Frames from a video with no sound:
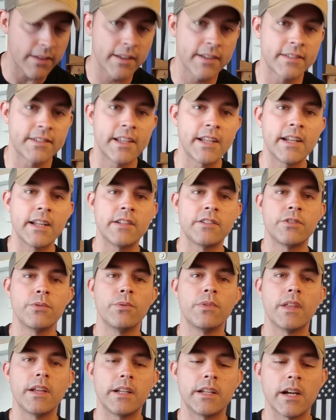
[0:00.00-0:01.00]
let's get
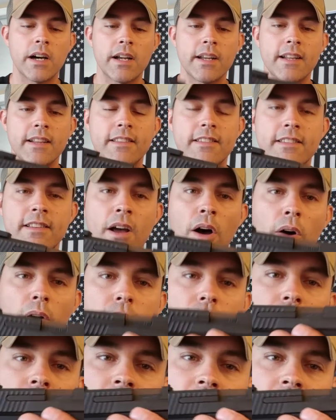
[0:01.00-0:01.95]
into the gun itself.